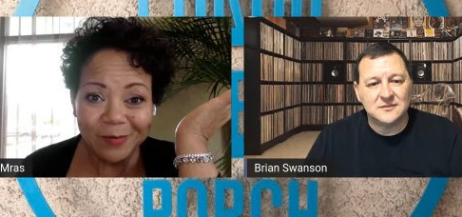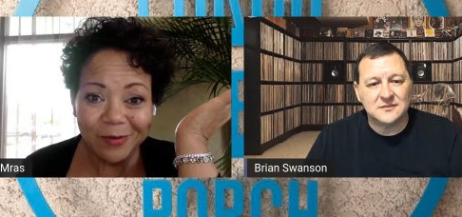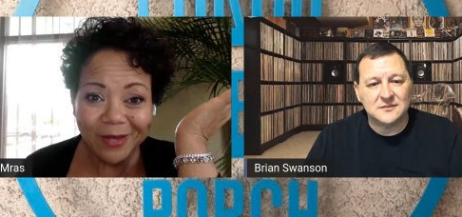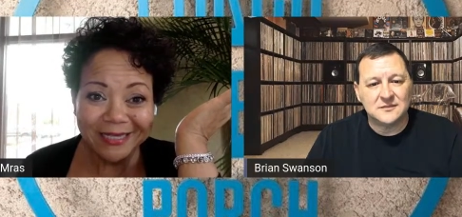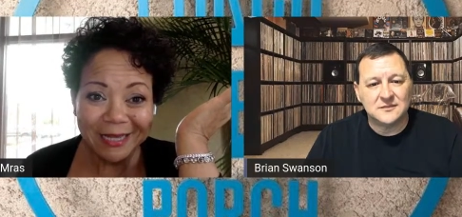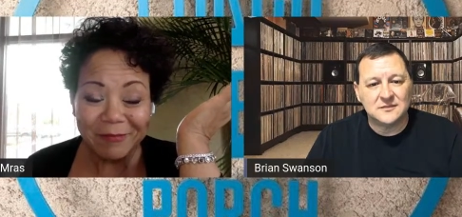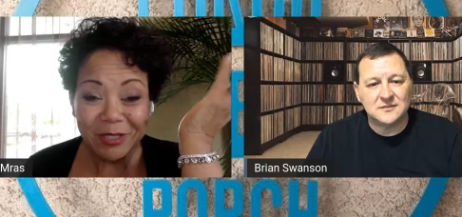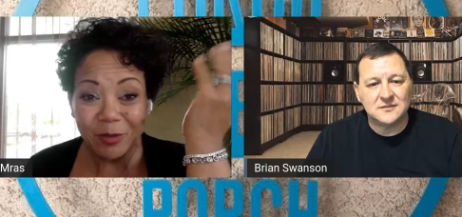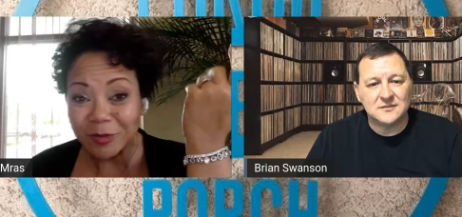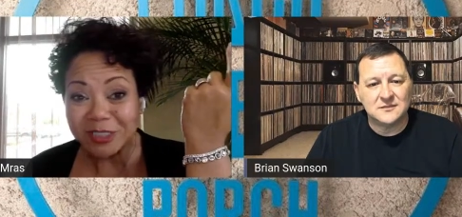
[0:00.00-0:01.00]
Speaker 1: right, Brian? I
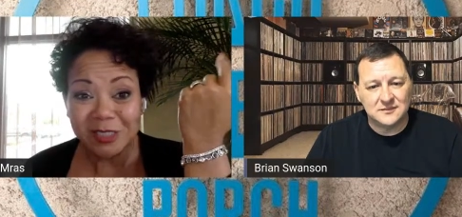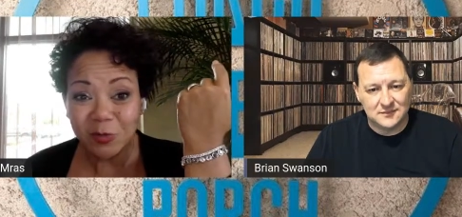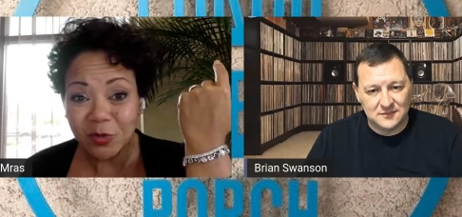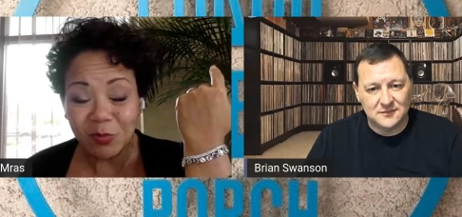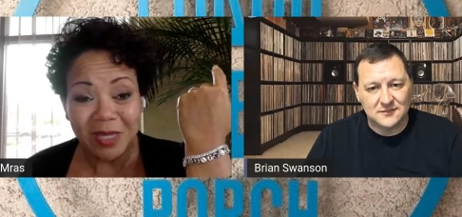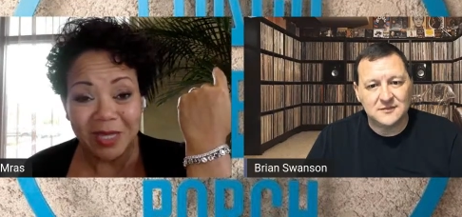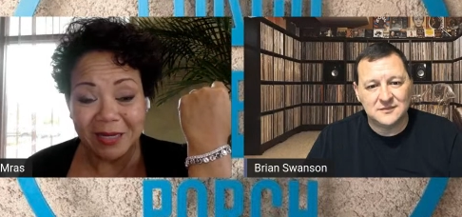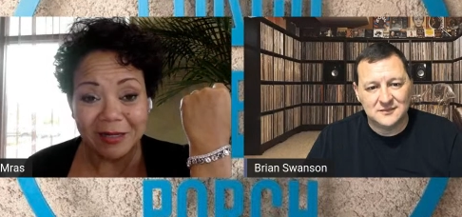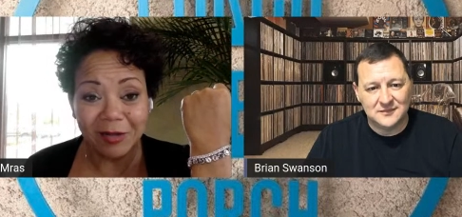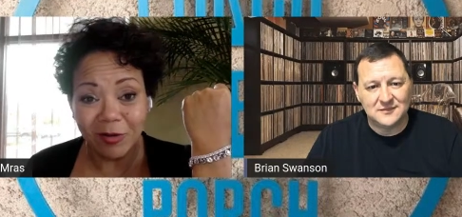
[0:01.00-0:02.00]
mean, you were just mm-hmm. with
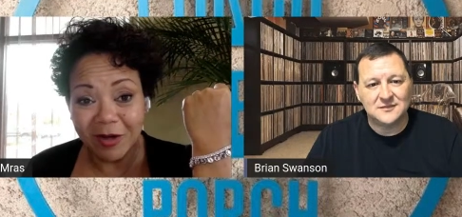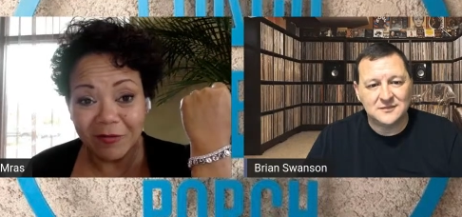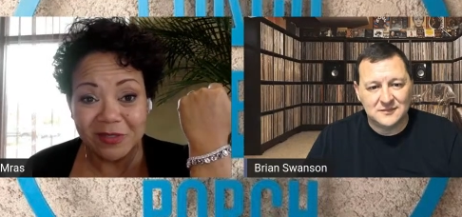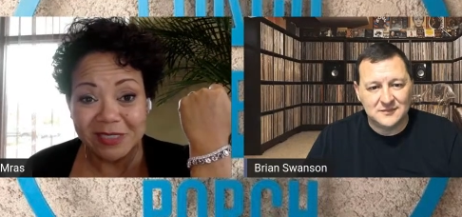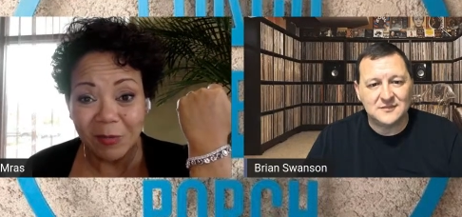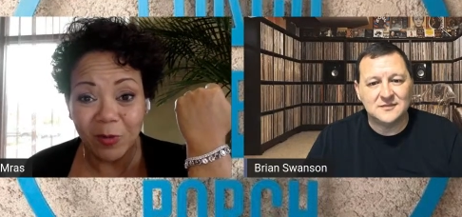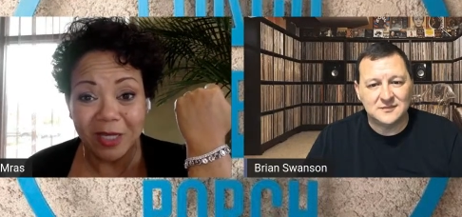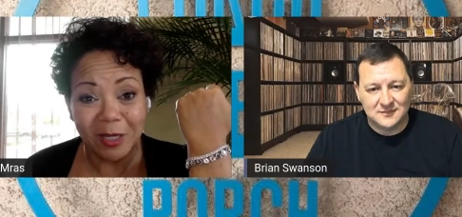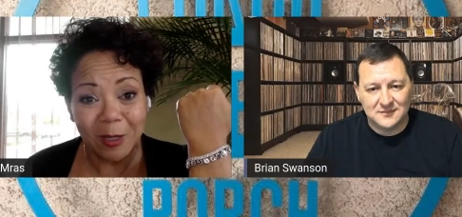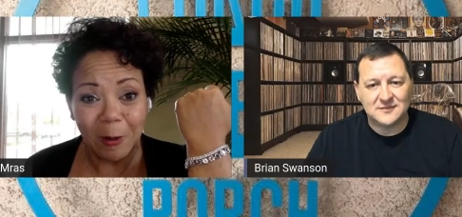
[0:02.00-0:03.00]
me at another conference a
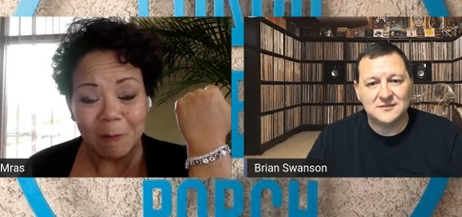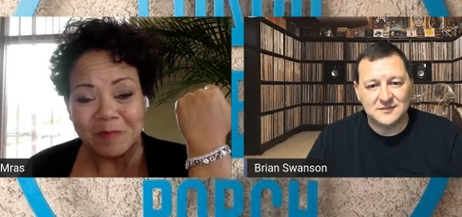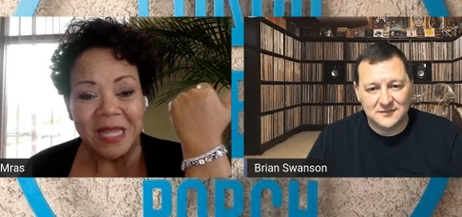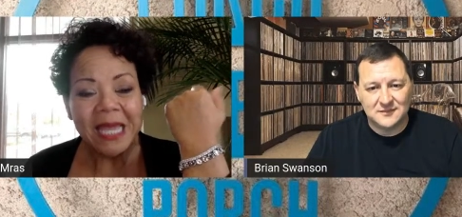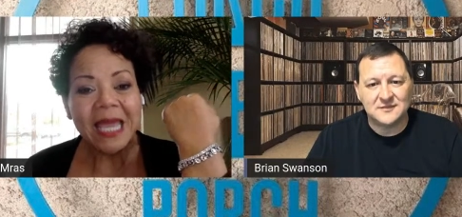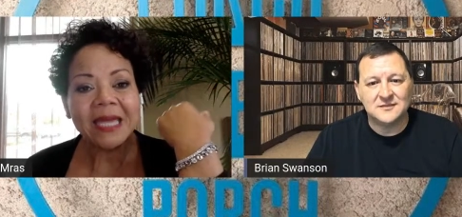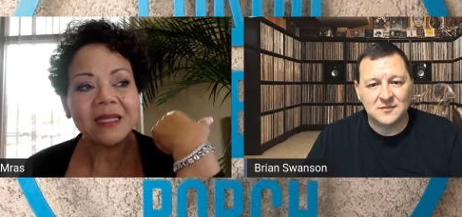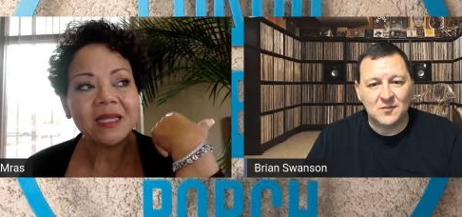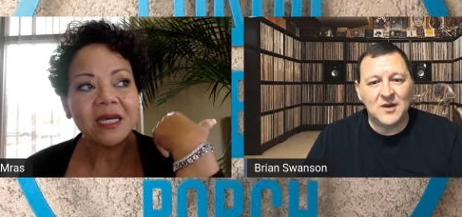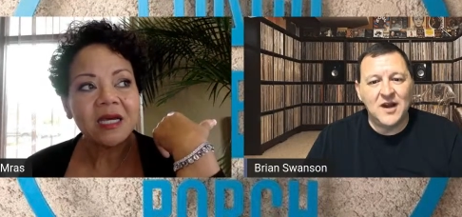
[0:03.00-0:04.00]
week ago.
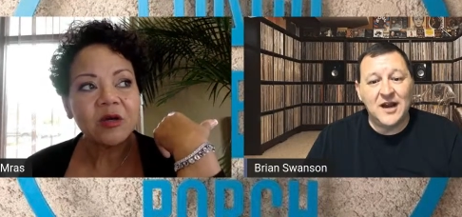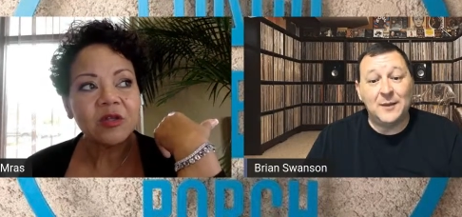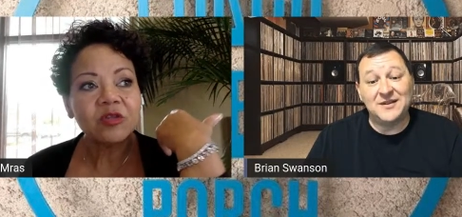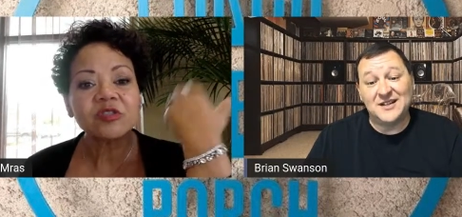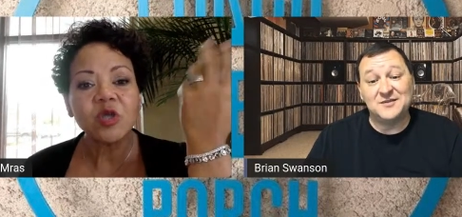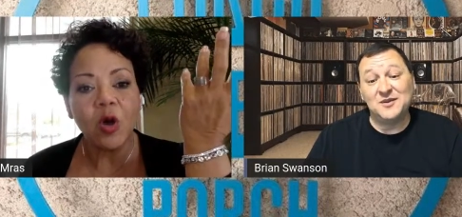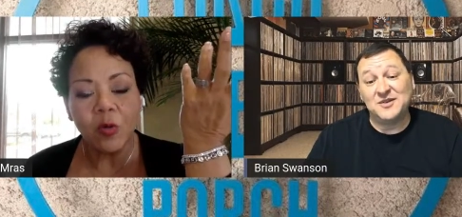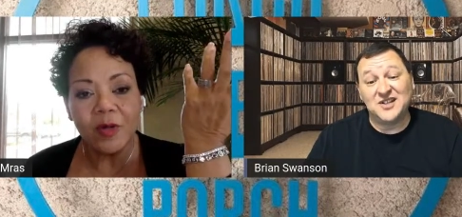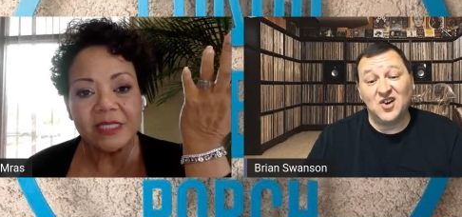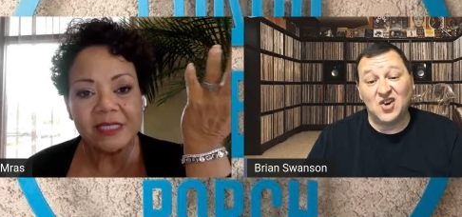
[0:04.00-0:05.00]
And yeah, but this one
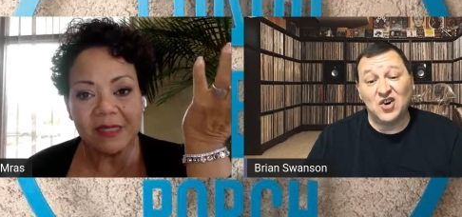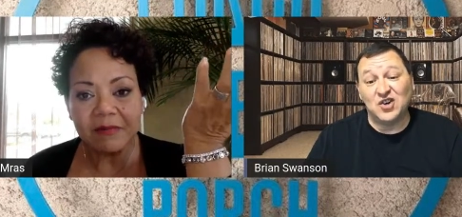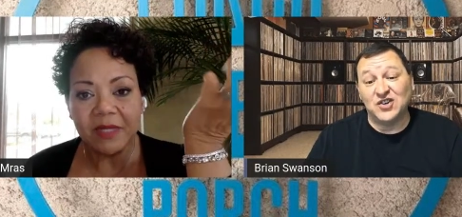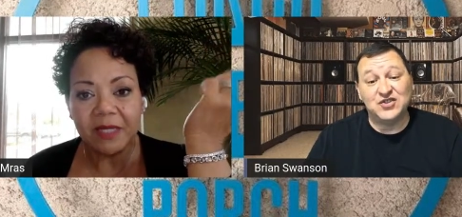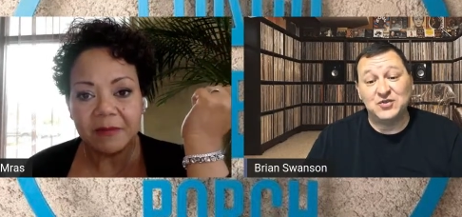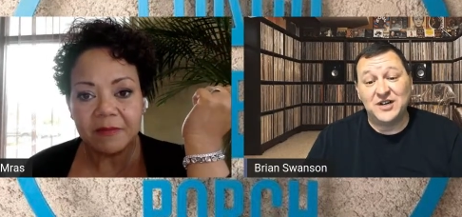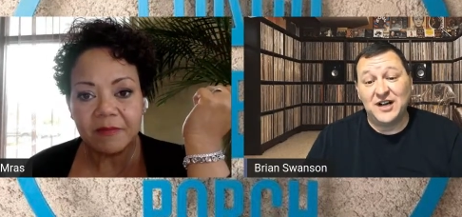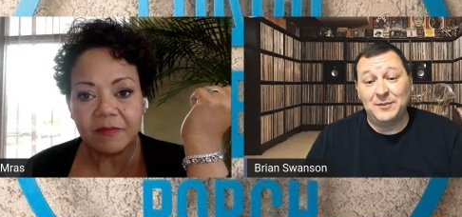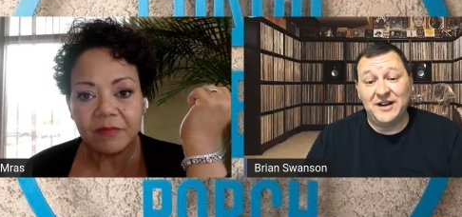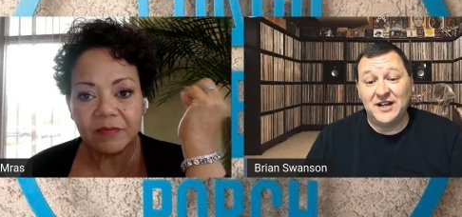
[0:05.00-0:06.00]
was all girls. Something.
Speaker 2: wouldn't
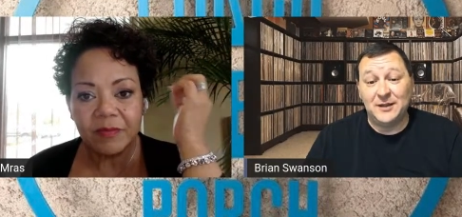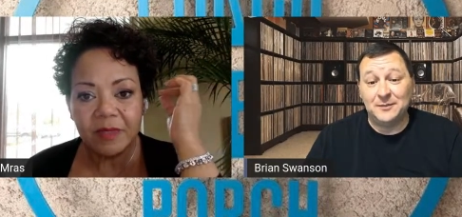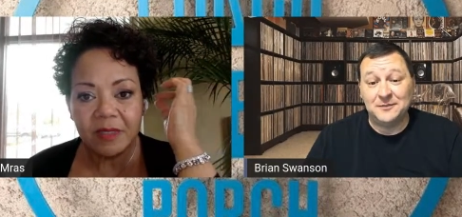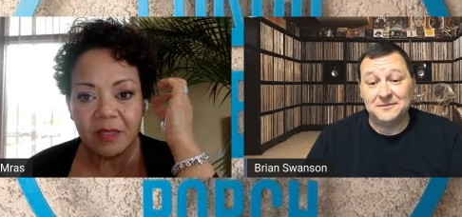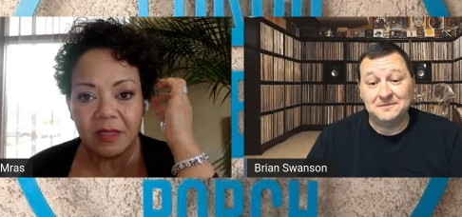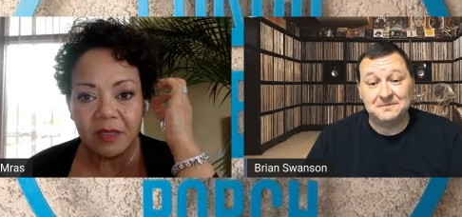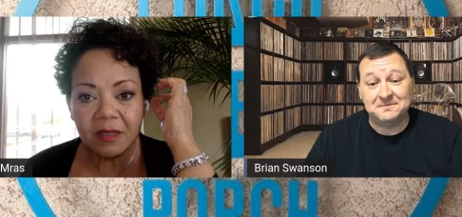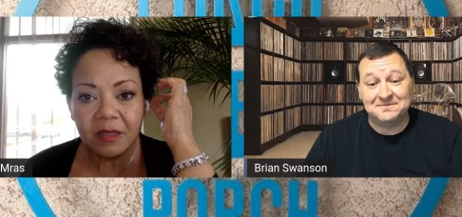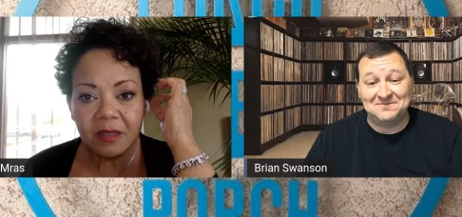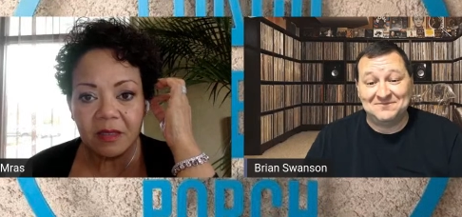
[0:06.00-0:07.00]
let me come.
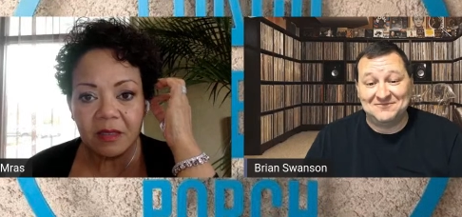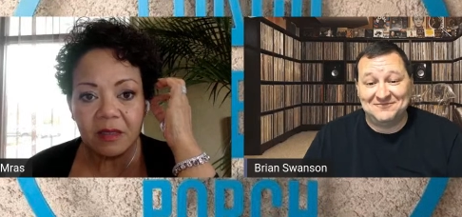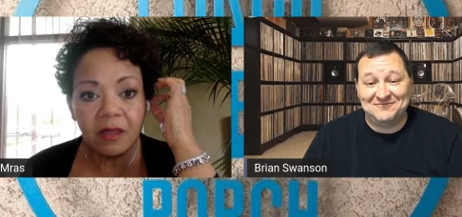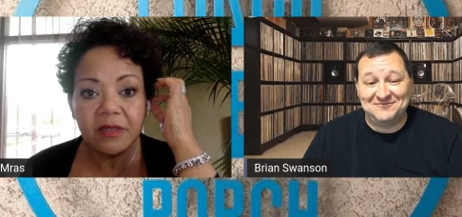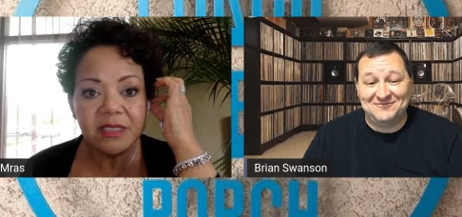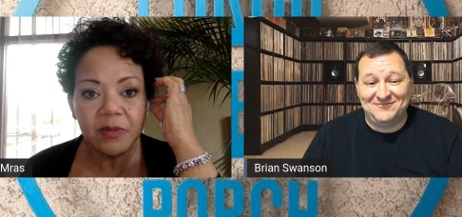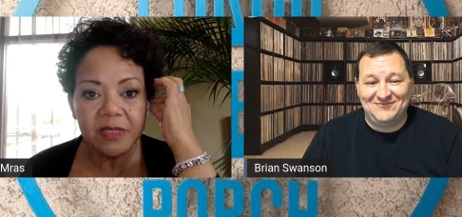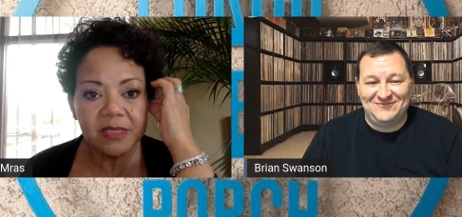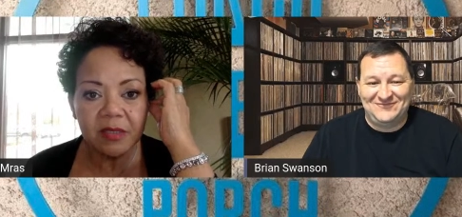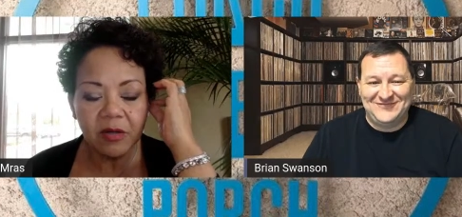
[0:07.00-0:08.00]
Speaker 1: No, this
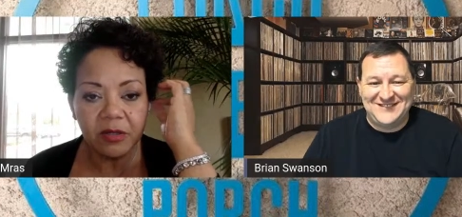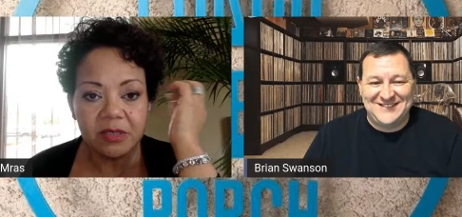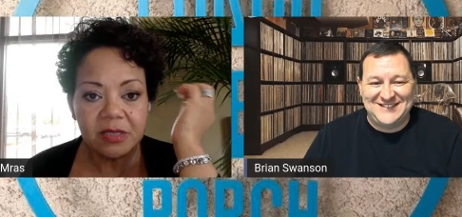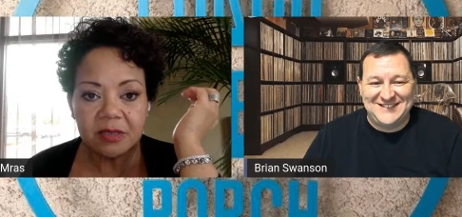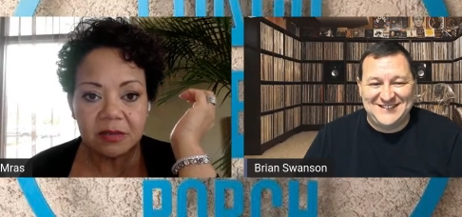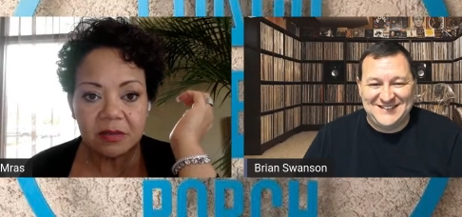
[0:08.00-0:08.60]
one isn't all girls.